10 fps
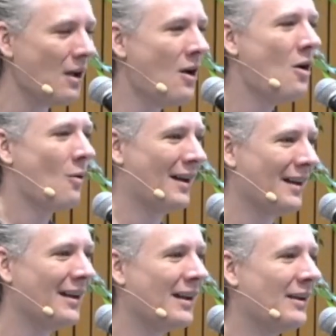
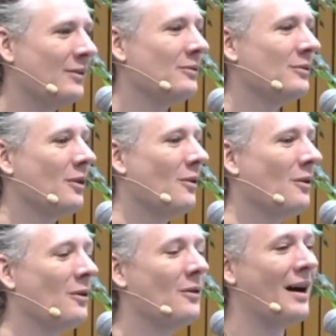Where you
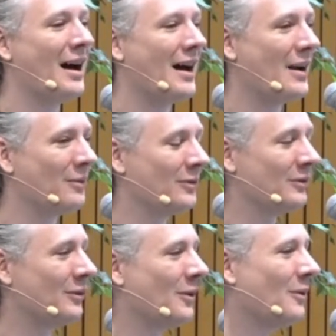go, I will
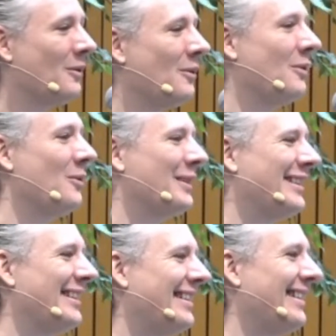go,
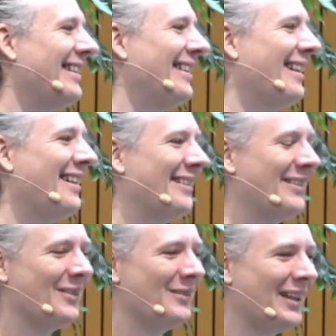
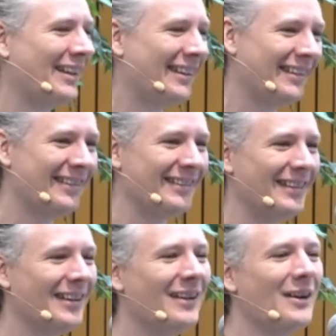beloved.
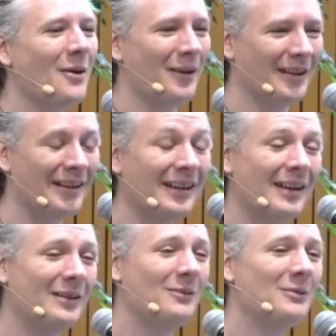
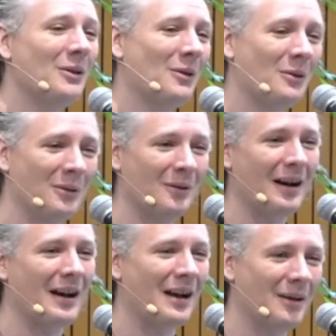Where you go,
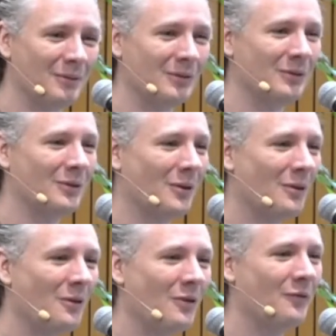I will
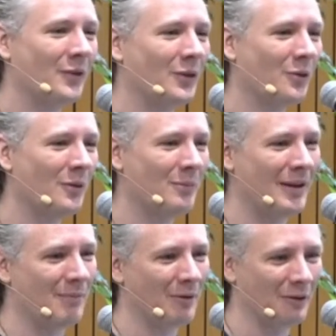go for your
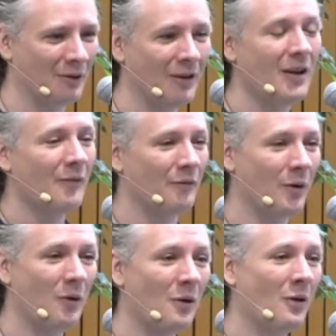people.
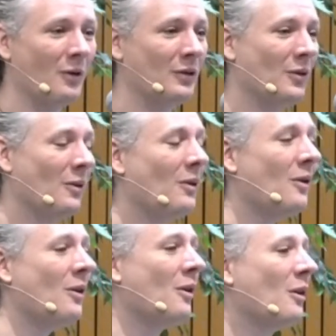For
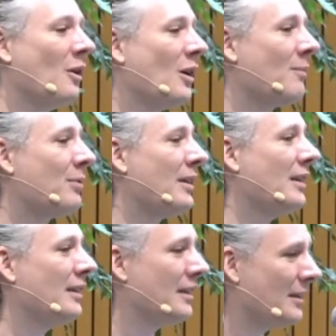your
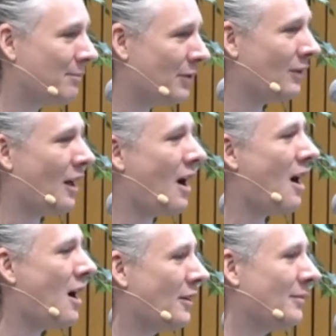people
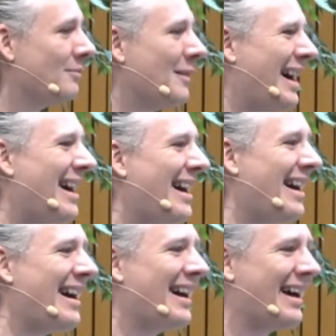are
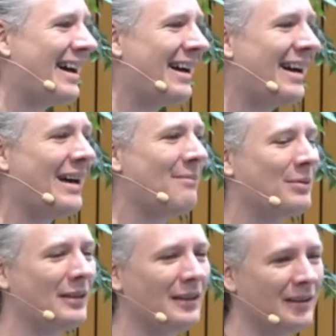my
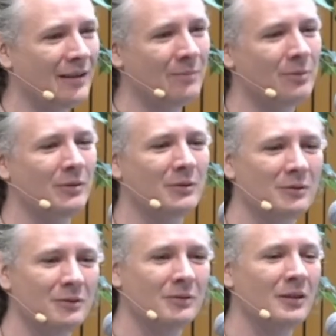people.